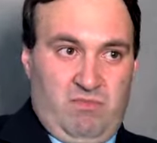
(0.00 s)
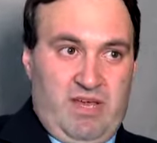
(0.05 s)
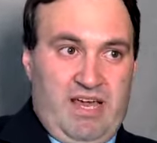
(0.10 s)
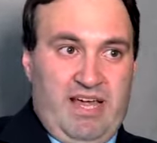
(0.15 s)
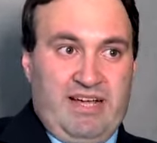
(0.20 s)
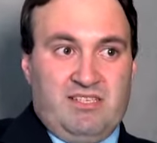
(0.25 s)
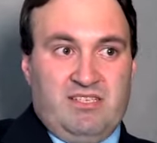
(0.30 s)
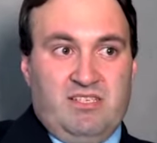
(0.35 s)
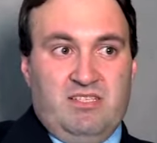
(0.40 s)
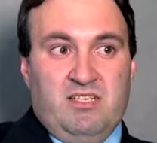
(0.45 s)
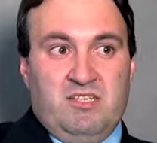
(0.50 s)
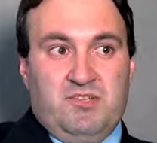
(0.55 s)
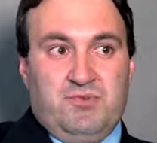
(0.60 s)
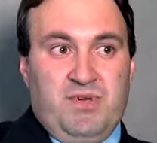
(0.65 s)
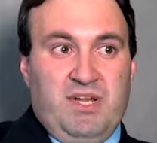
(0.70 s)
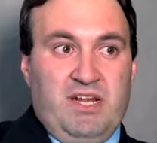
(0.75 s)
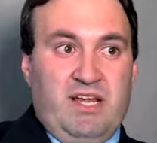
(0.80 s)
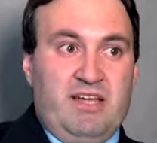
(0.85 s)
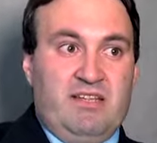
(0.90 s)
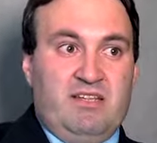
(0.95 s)

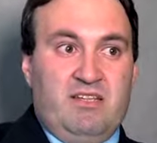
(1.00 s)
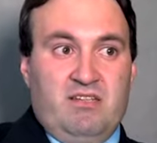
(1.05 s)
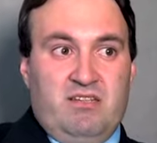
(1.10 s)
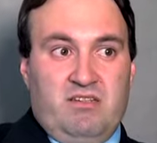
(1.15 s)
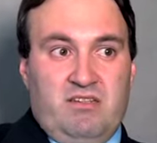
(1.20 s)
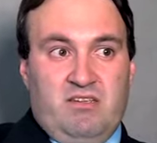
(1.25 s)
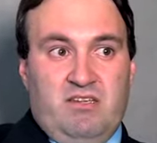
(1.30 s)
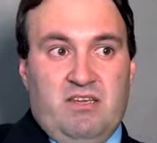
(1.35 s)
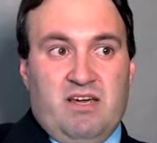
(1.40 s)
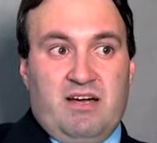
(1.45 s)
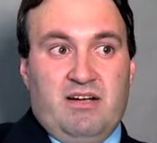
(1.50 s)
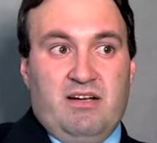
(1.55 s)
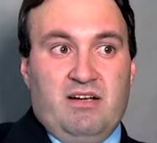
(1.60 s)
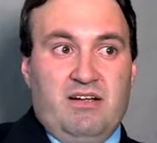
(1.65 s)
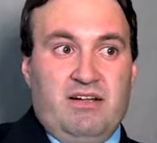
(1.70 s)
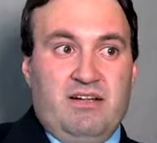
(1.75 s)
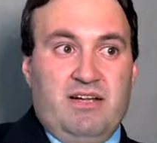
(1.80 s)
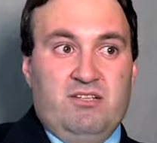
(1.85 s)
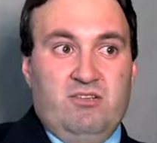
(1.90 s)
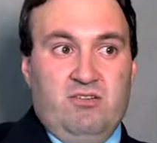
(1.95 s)
accident-related young
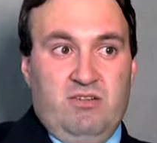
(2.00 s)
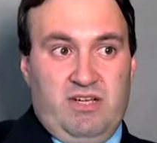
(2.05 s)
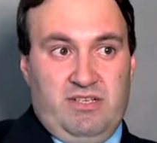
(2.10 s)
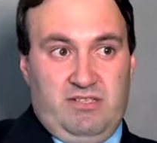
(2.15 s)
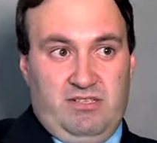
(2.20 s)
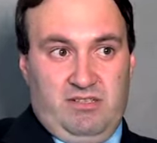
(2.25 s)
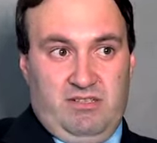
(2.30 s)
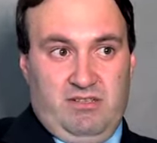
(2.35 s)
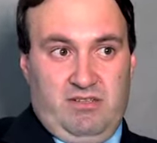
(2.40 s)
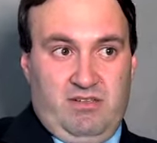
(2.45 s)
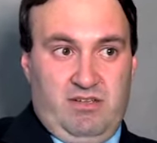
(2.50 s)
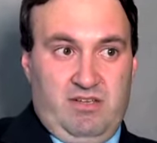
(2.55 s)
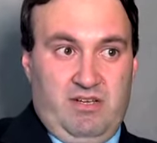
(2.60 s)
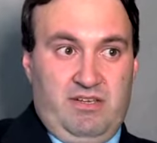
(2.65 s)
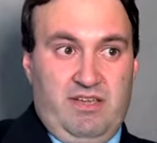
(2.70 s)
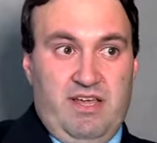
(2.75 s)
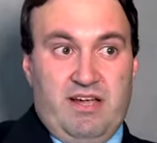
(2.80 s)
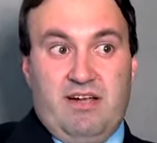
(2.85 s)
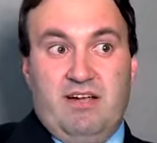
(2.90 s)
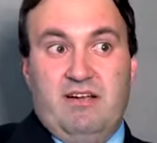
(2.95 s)

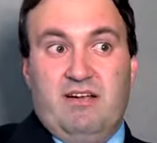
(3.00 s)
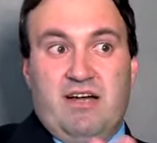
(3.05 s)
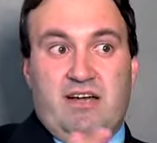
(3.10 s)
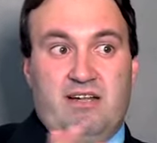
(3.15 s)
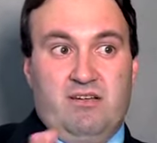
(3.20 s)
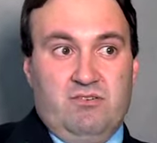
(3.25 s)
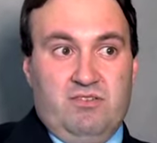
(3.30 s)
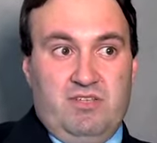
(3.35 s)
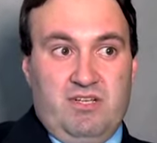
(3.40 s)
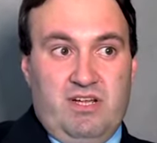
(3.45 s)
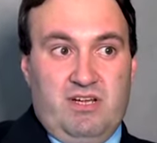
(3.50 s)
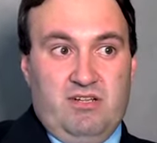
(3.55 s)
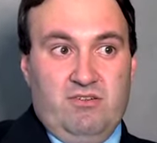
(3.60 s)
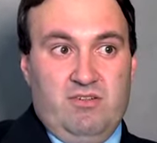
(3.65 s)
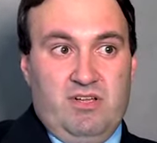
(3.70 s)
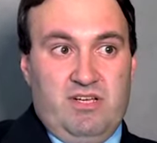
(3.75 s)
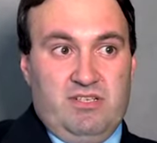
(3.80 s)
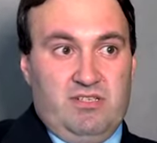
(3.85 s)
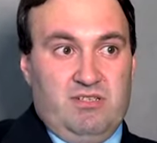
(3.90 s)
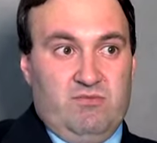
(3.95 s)
adult and
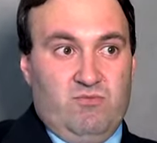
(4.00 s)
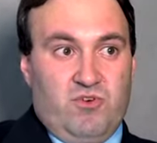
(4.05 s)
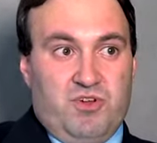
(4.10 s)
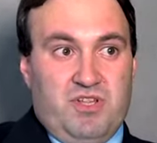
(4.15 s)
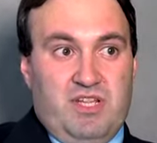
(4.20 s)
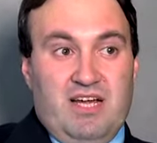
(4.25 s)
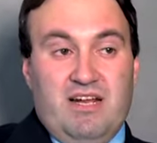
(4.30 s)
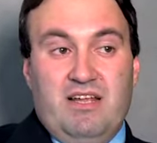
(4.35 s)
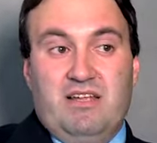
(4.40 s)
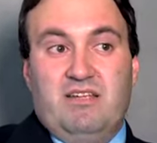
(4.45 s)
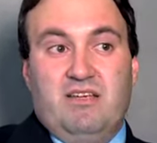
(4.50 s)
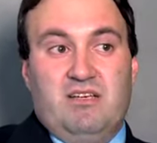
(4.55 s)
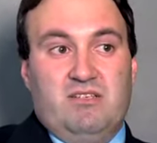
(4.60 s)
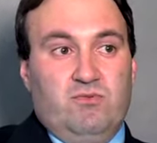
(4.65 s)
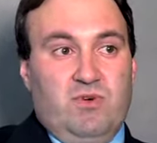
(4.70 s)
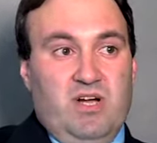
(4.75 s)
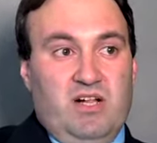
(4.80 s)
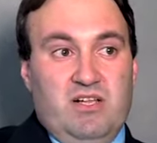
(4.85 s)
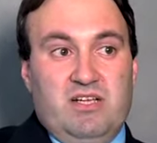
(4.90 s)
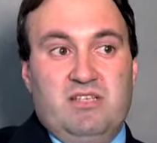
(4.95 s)
adolescent mortality as
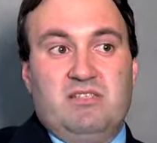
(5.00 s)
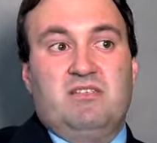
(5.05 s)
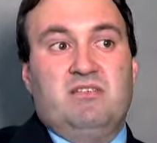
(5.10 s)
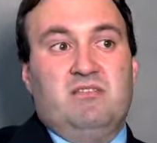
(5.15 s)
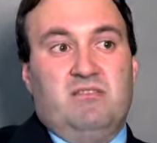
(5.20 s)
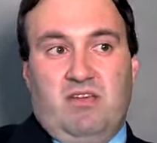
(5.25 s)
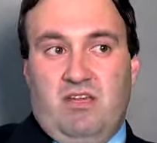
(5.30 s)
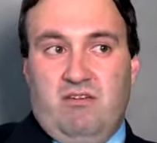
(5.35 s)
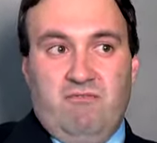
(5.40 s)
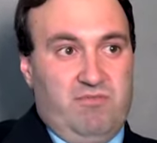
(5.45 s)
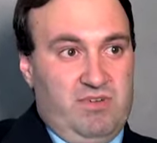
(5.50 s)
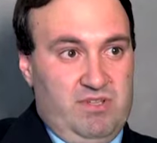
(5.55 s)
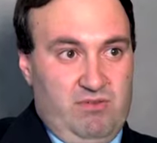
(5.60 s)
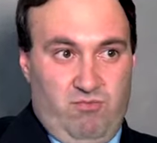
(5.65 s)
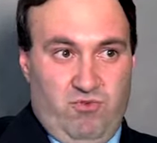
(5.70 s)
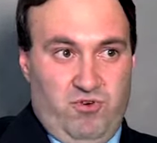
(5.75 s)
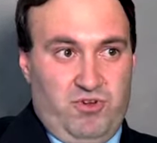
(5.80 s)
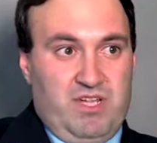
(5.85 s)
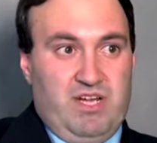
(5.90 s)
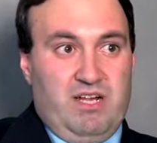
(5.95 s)
well as infant
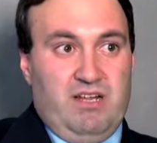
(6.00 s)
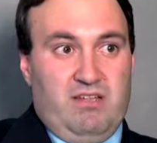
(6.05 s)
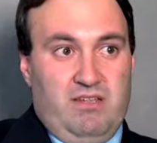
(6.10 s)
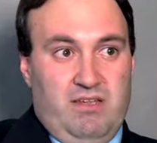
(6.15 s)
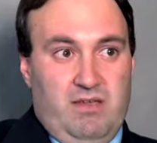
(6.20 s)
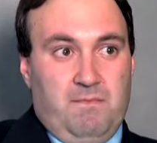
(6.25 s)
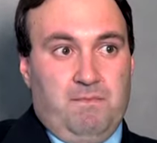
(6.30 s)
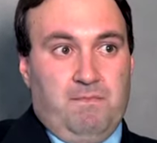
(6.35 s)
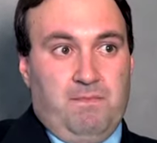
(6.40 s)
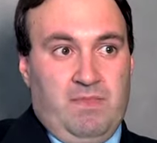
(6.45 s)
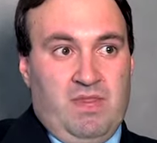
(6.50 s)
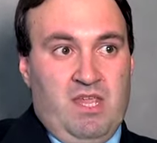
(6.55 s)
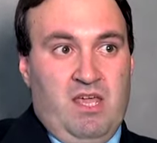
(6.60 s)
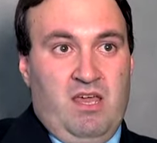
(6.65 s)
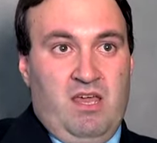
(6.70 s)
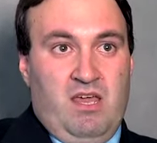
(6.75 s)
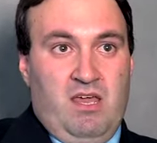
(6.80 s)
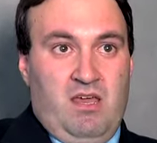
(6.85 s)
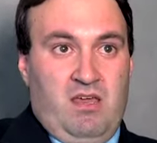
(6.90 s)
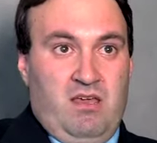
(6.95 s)
mortality.
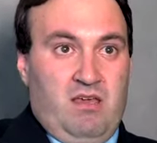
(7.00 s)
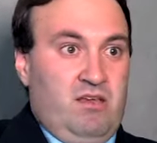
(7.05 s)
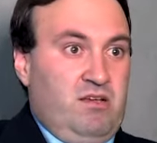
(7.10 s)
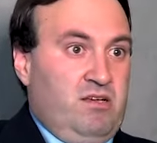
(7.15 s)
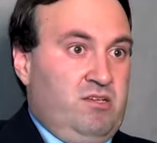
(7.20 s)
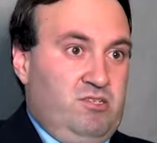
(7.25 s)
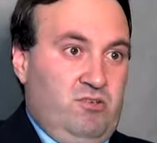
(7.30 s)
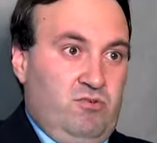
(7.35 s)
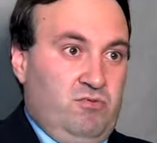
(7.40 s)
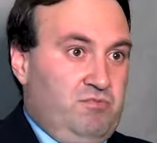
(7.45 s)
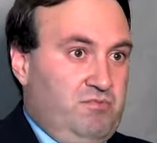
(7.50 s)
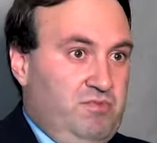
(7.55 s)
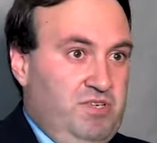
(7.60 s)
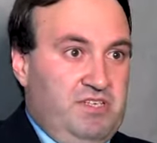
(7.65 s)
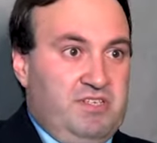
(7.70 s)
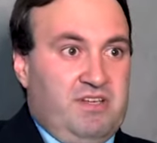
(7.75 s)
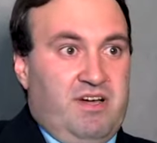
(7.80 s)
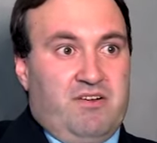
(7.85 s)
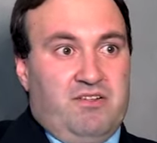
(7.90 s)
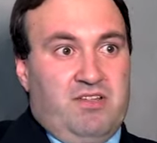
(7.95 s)
So
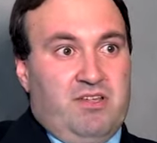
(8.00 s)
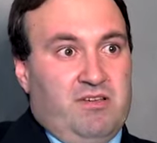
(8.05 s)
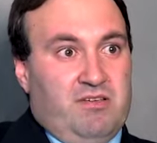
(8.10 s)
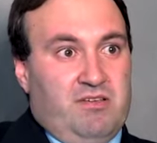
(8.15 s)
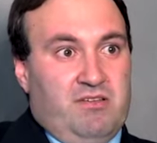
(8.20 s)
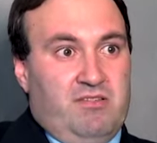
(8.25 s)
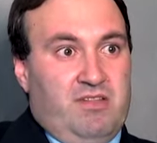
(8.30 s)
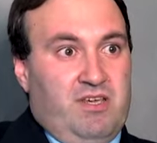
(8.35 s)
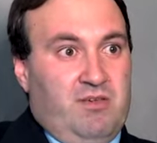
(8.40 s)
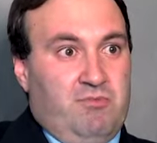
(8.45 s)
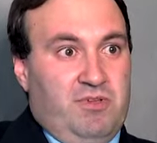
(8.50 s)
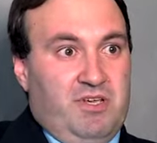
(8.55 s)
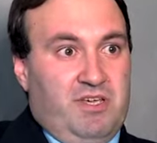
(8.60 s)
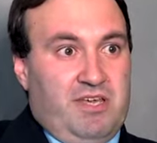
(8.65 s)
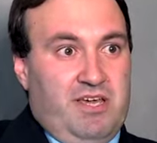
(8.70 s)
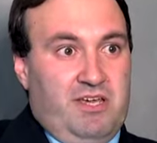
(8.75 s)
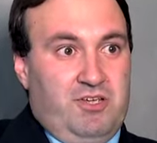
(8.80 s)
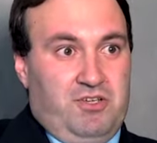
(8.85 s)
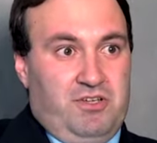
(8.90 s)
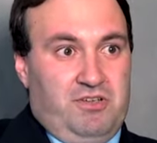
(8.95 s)
these are the
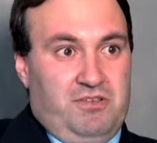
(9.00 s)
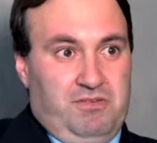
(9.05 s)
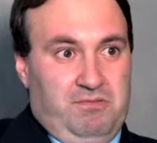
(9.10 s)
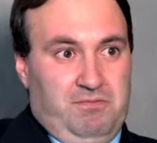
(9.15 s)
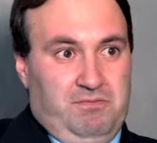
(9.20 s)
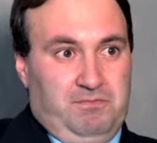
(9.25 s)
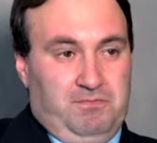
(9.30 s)
implications.